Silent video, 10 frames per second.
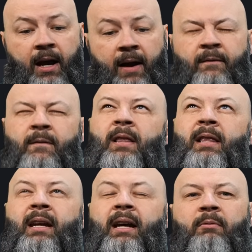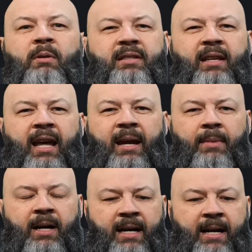Um, uh, what's the
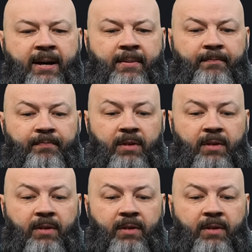name? Um,